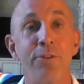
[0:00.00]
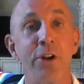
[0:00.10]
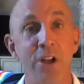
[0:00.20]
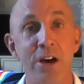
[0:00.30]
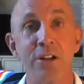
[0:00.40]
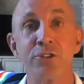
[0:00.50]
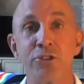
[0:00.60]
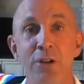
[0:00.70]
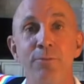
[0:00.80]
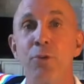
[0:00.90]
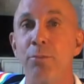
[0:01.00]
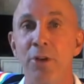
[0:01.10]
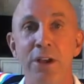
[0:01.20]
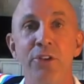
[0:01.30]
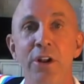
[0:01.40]
for Donald Trump for
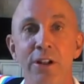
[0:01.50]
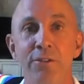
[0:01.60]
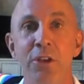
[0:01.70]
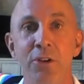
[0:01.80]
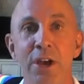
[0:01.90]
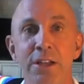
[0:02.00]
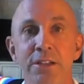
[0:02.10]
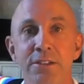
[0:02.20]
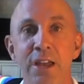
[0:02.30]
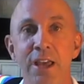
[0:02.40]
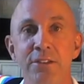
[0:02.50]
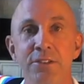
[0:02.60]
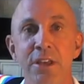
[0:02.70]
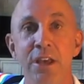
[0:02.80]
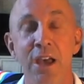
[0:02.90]
president of the United
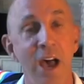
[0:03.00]
States.